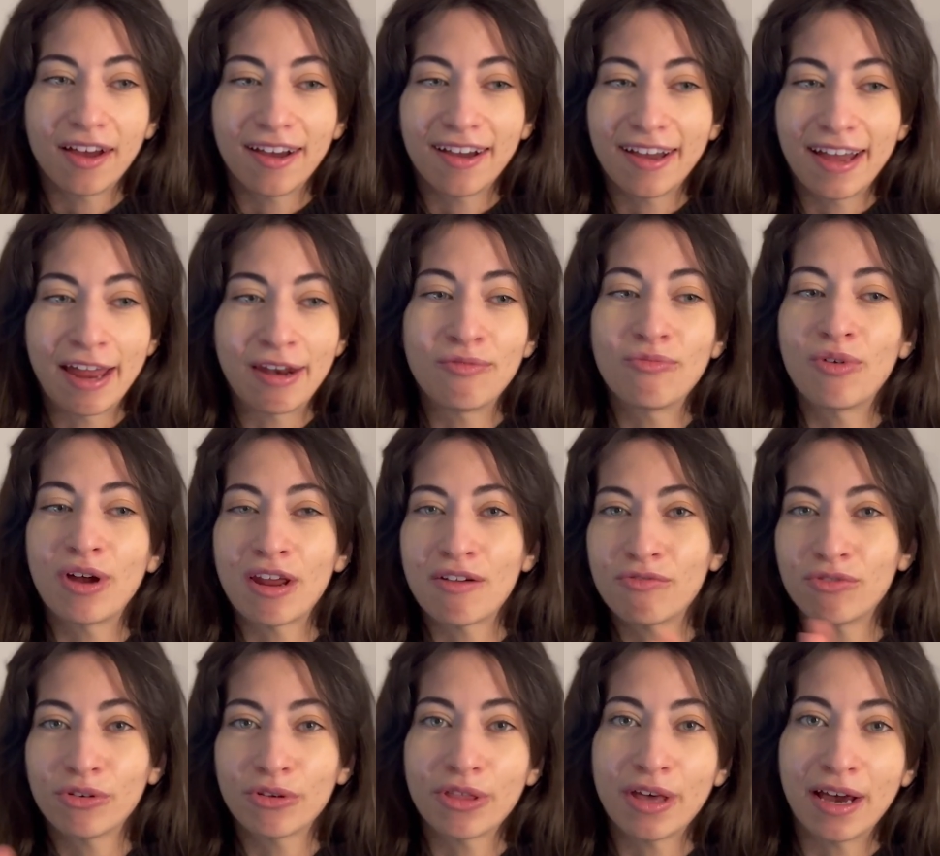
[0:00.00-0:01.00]
and
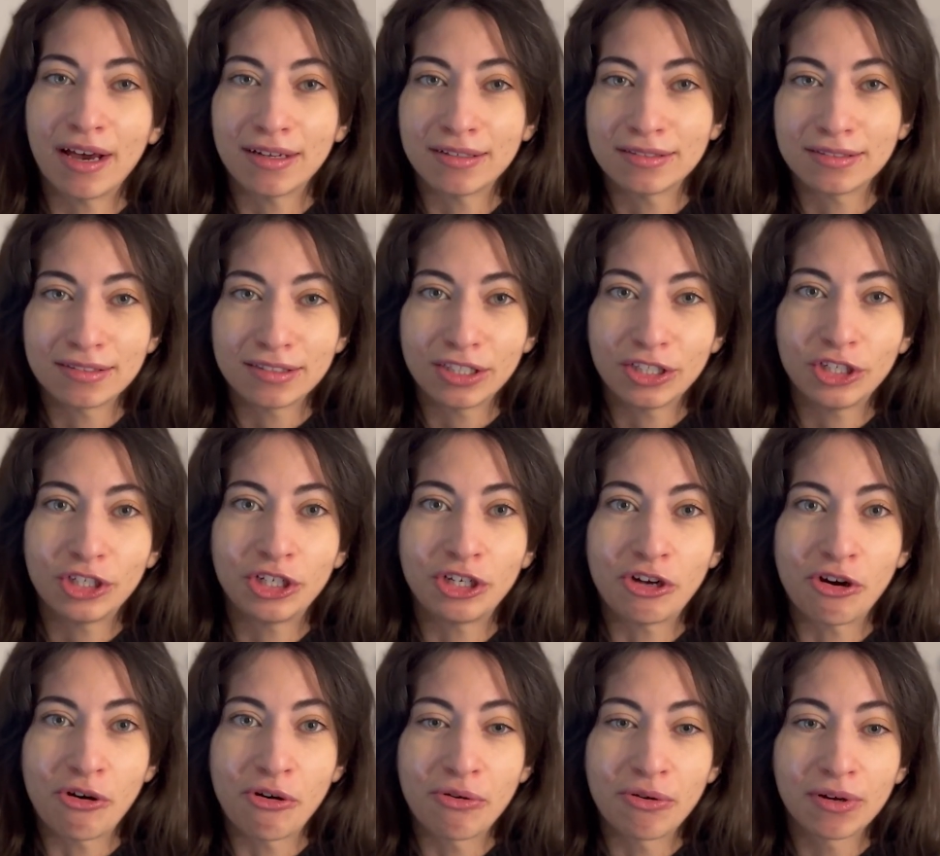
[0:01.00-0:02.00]
whatever that
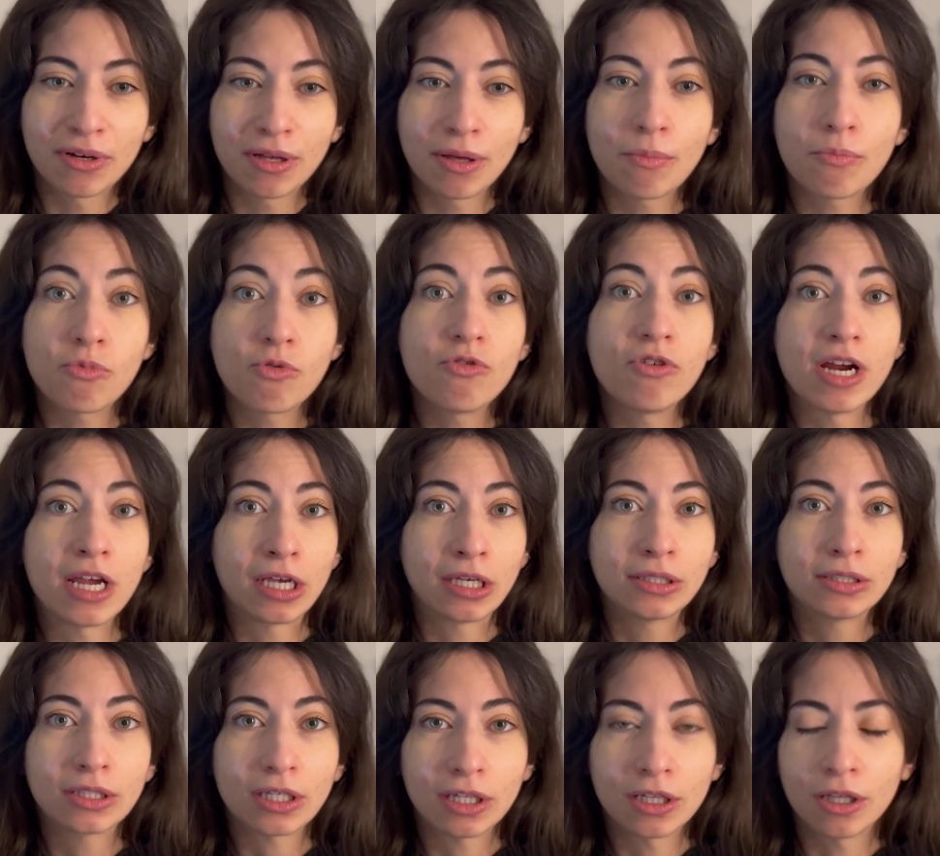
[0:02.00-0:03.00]

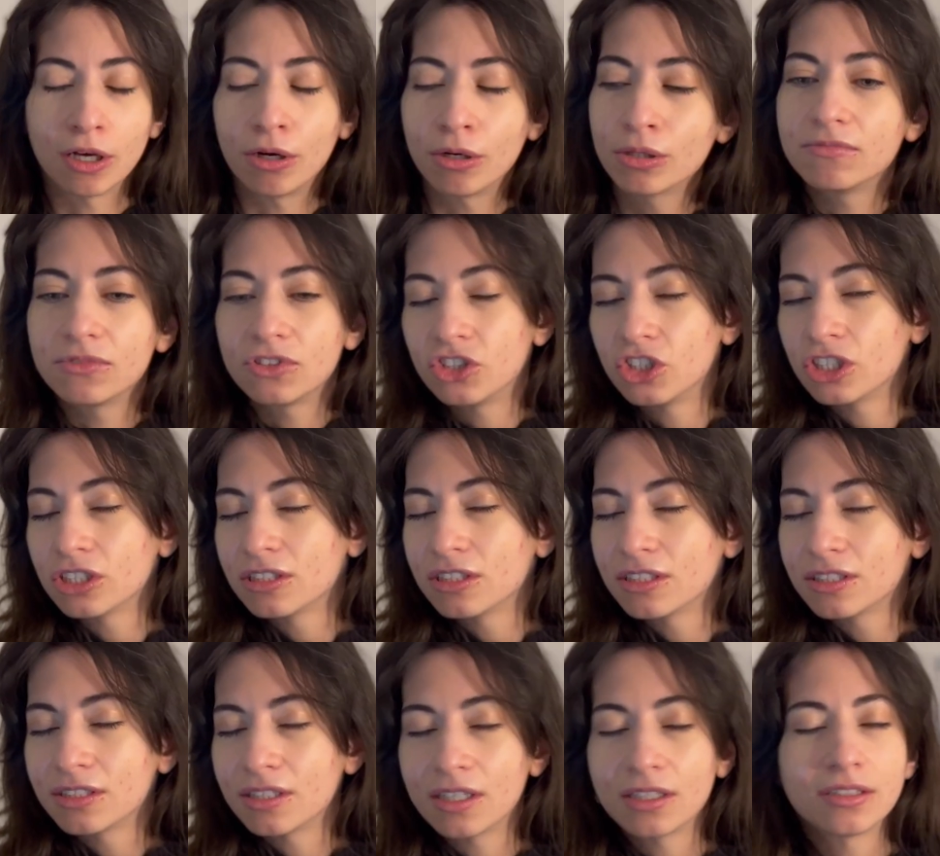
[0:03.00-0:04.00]
brings along, just
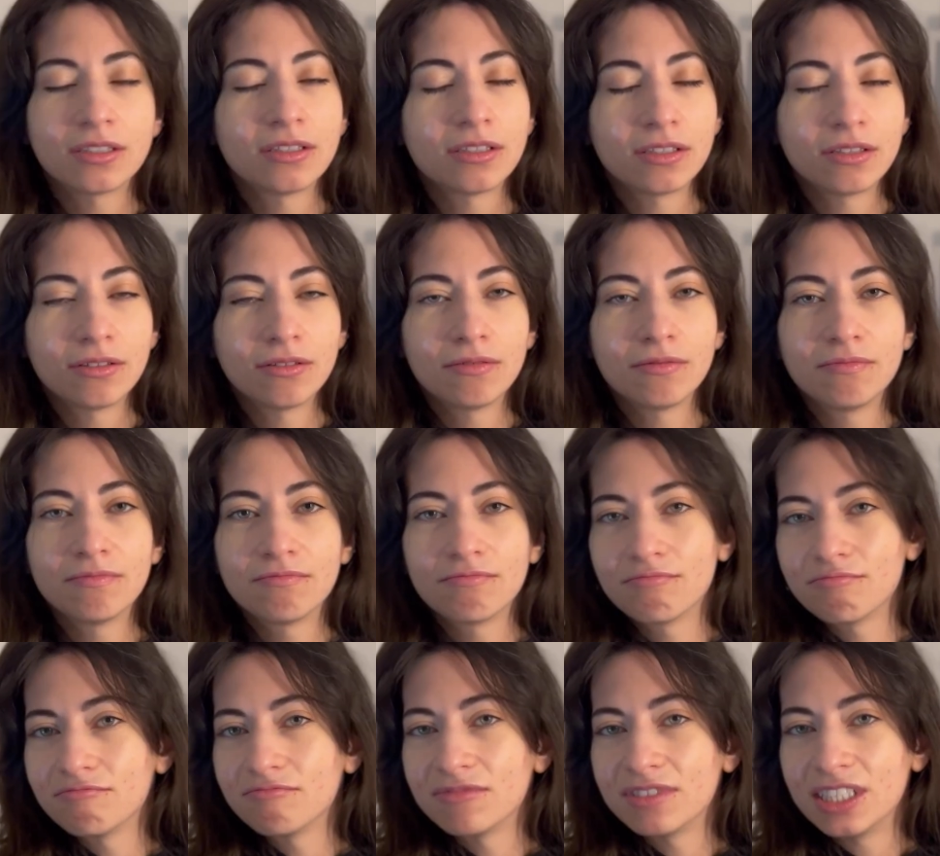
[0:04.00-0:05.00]
decide to
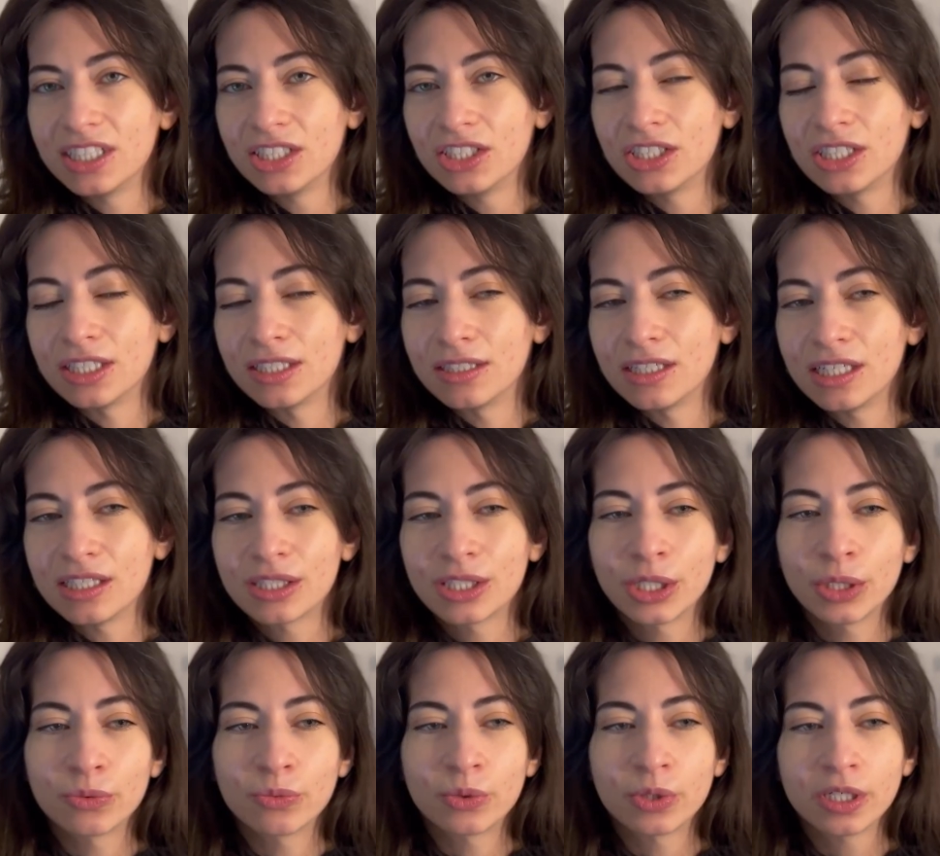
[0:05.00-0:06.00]
ditch it. It's
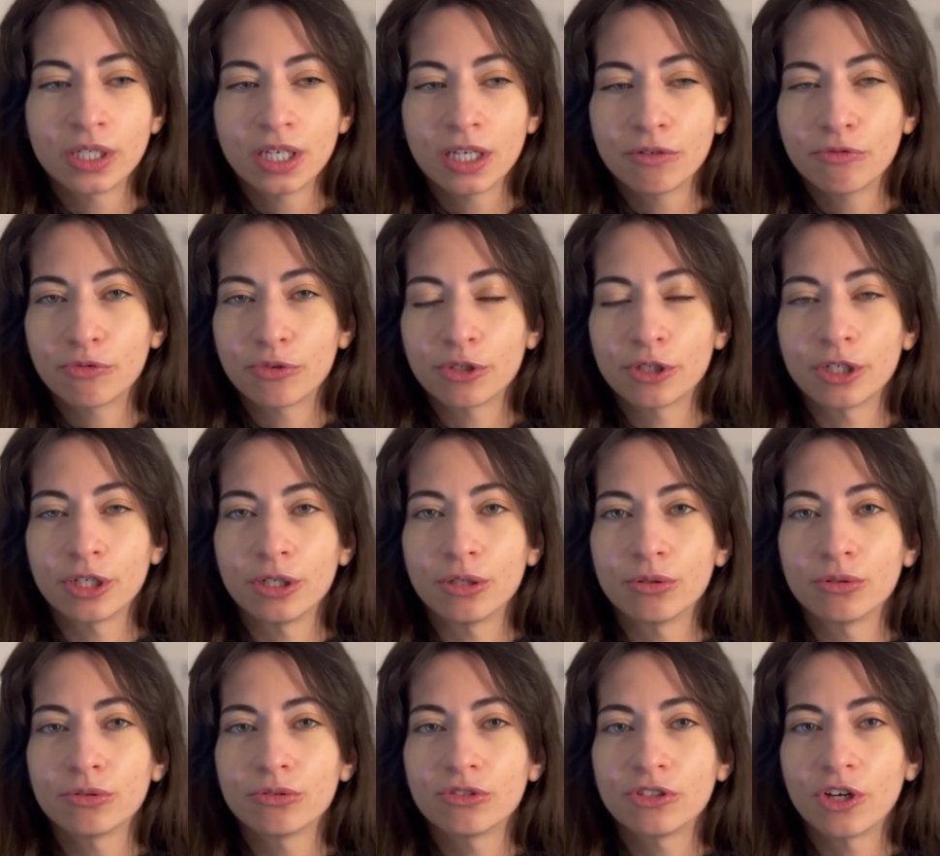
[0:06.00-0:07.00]
not working for
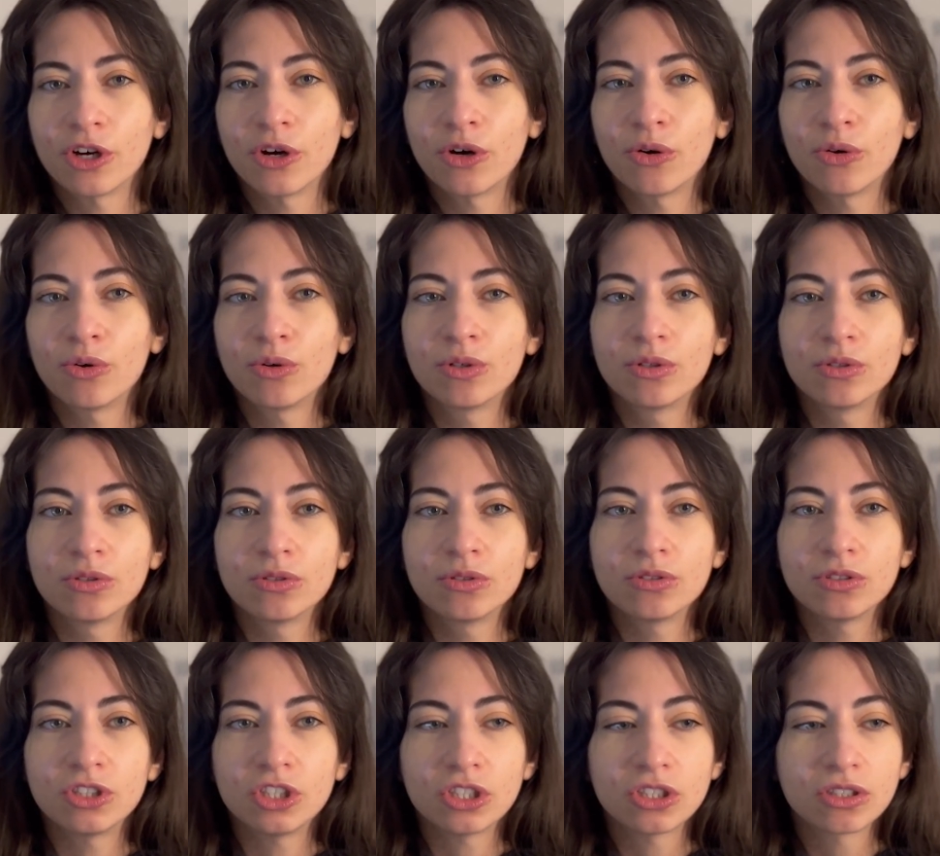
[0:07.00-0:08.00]
you. So
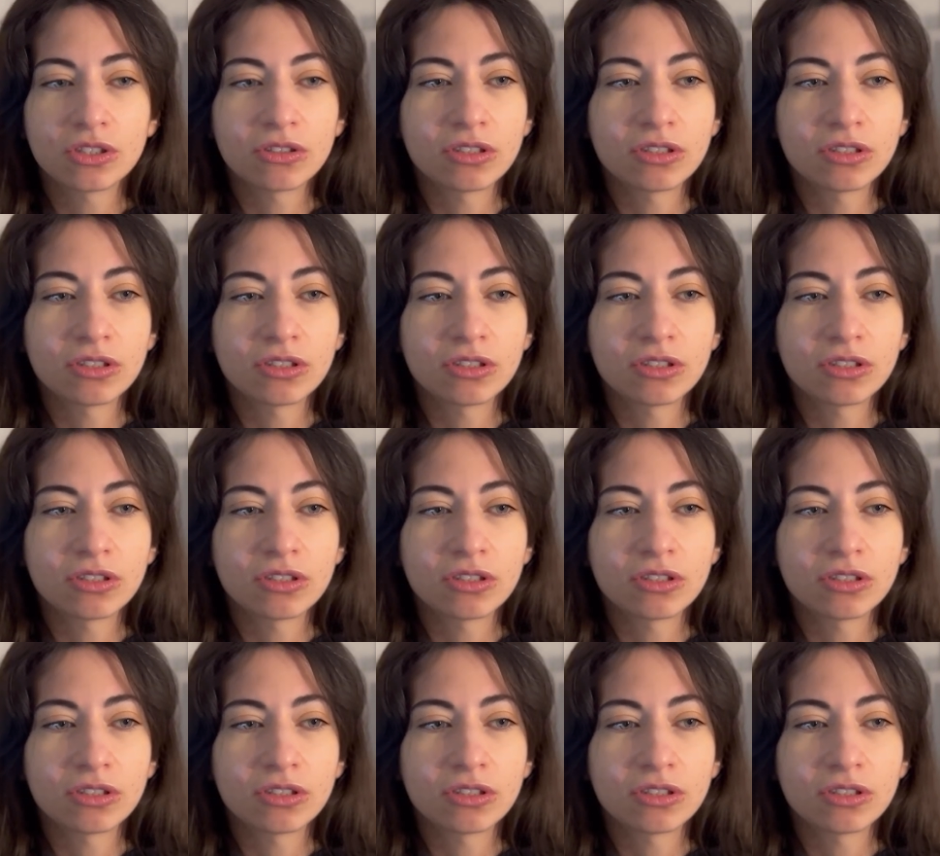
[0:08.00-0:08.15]
just